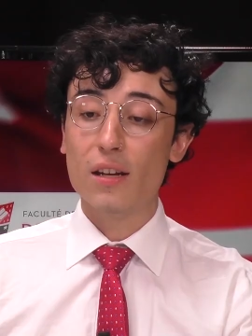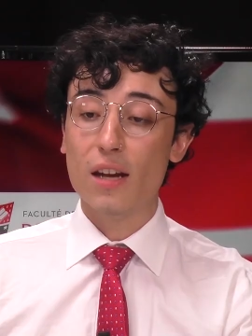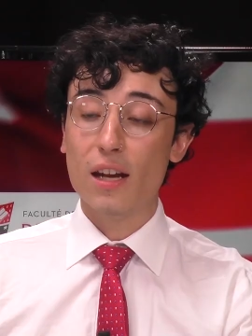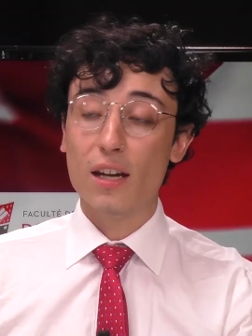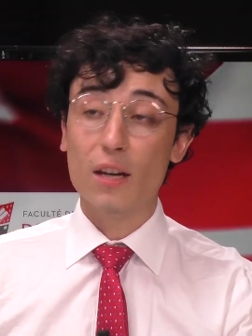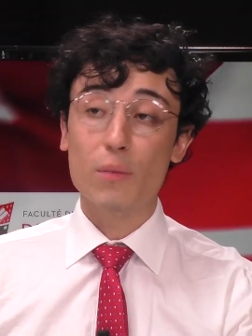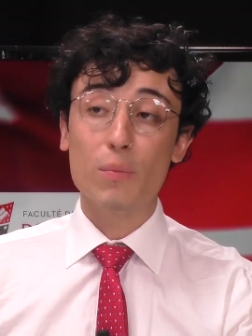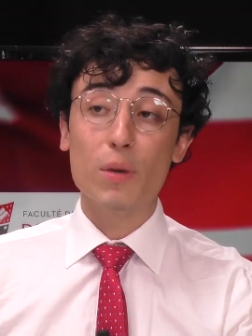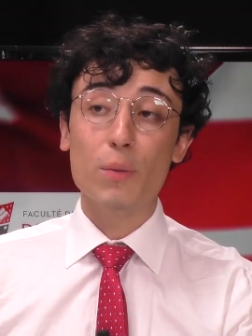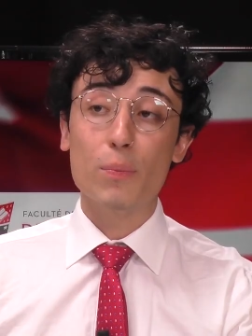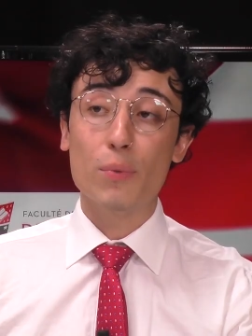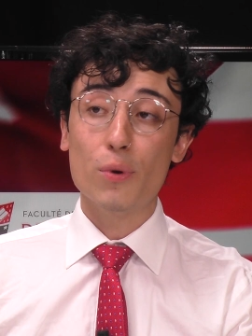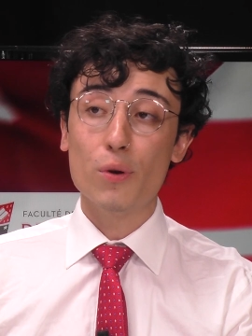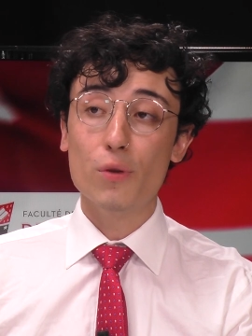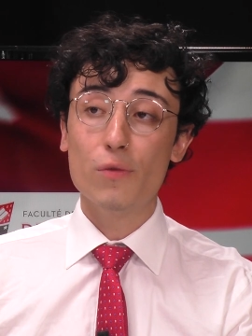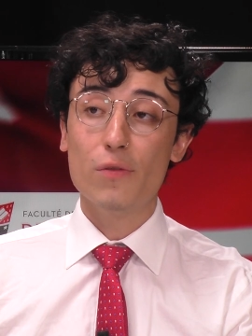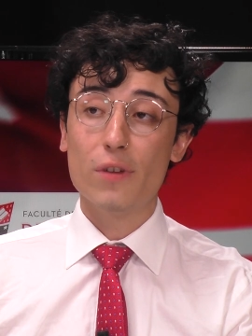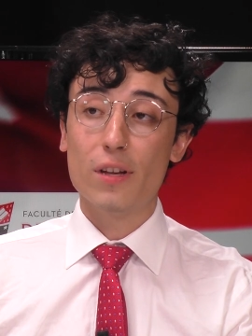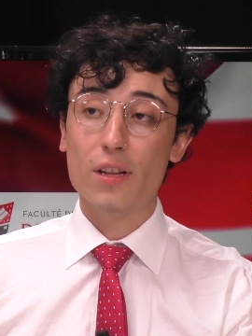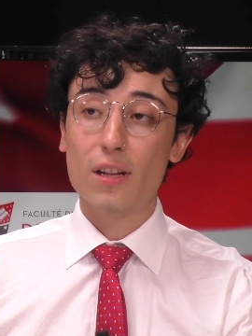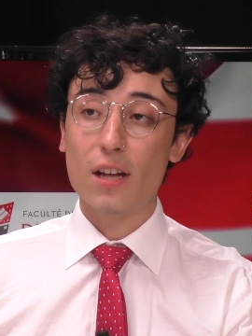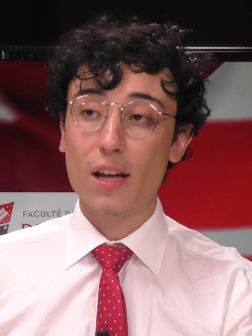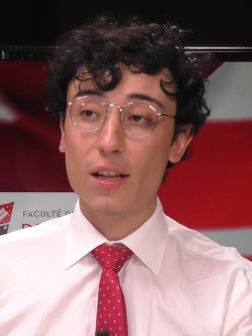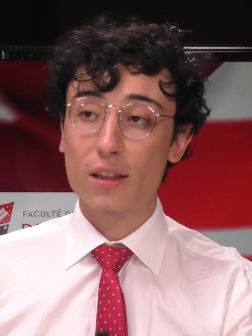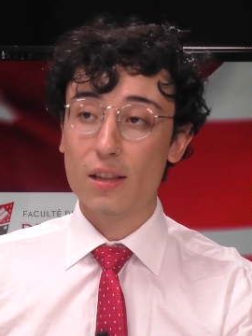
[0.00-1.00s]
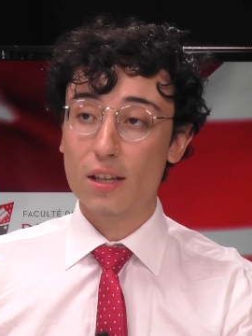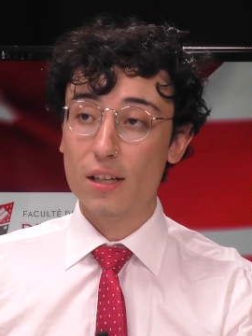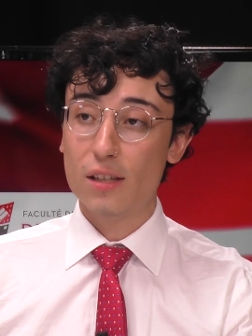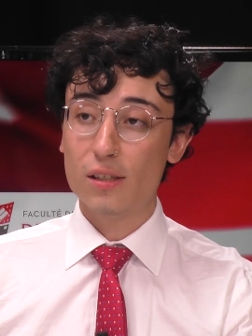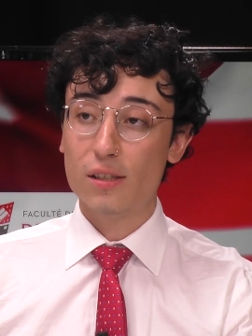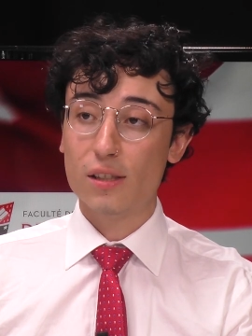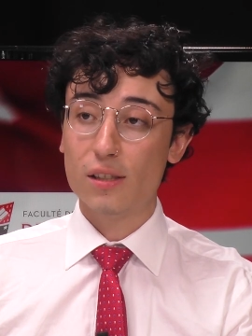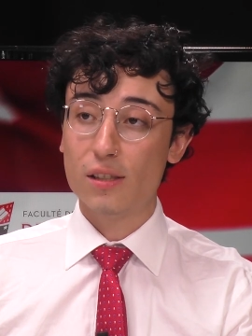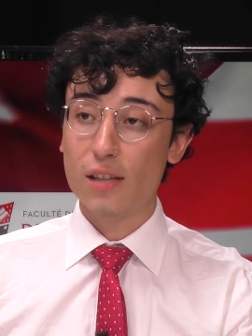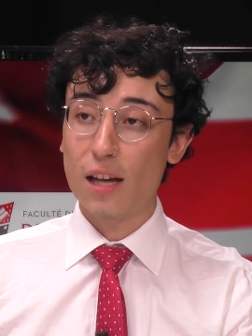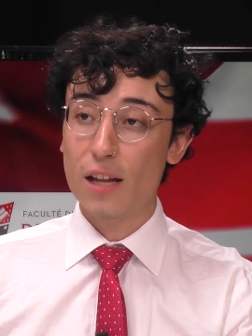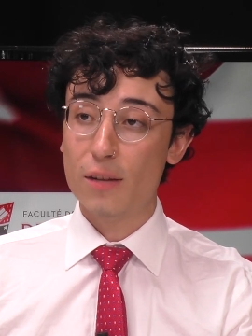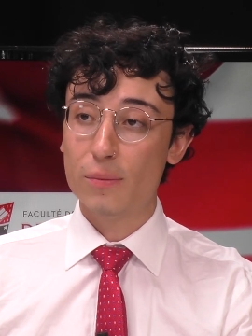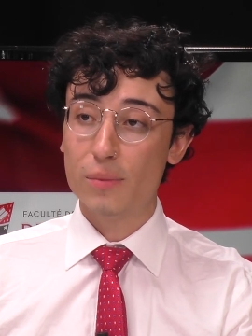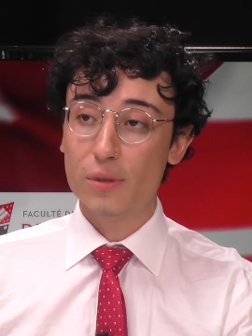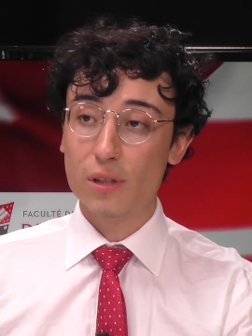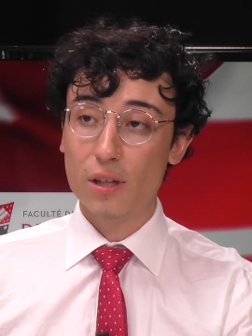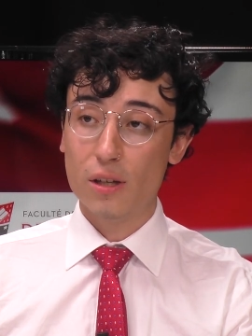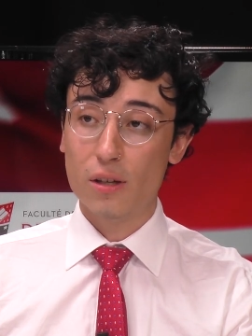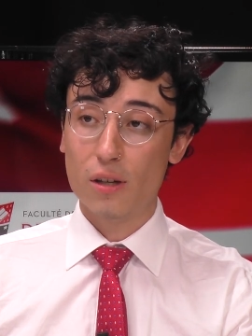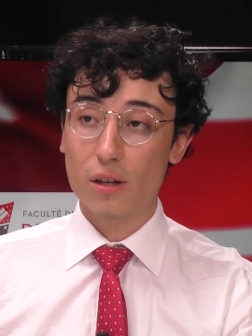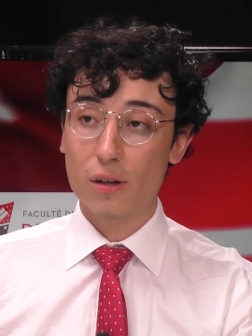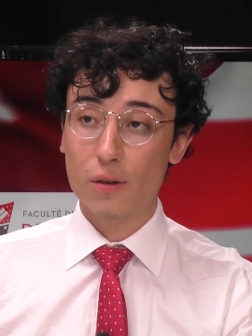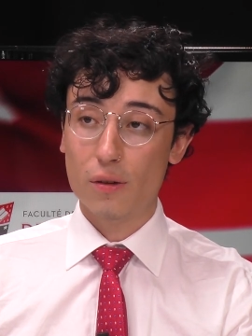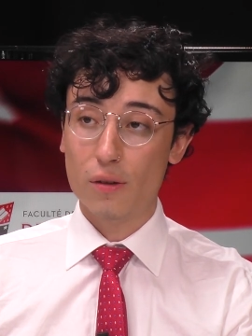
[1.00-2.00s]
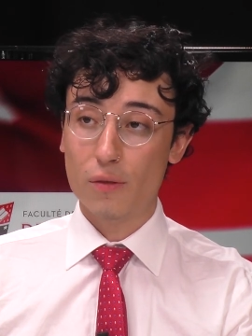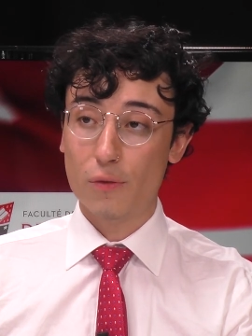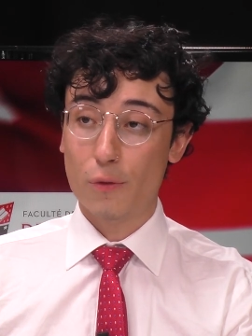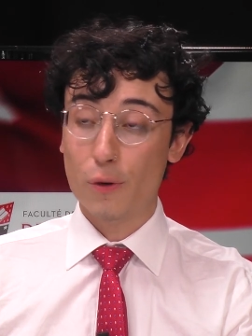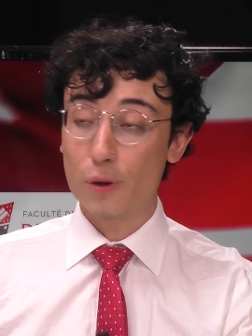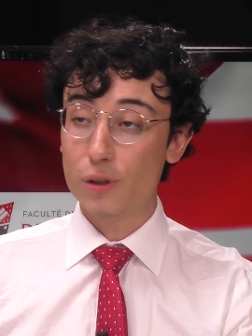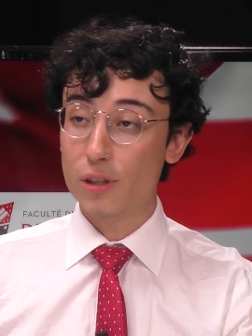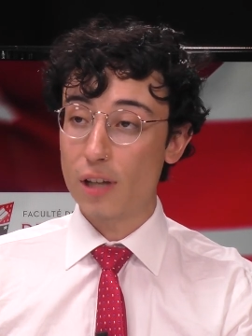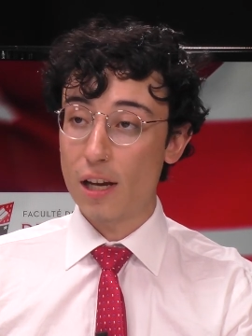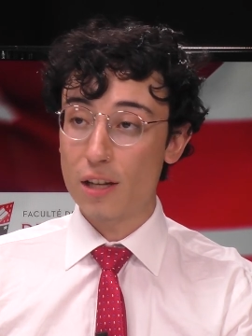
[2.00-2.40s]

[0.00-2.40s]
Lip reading: it can be proven that this asylum seeker first